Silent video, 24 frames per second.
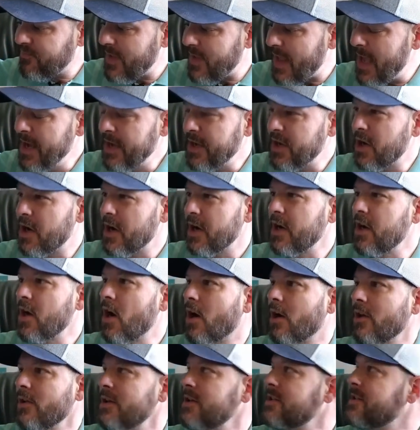I think you're at
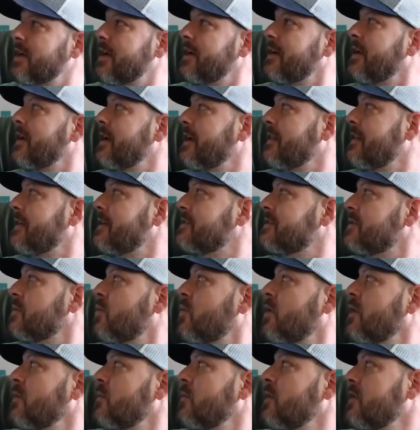Carly's that day. That's the
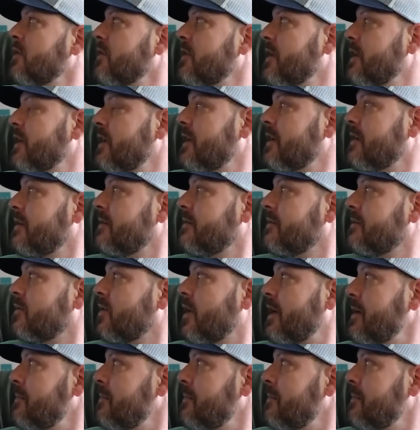one with the great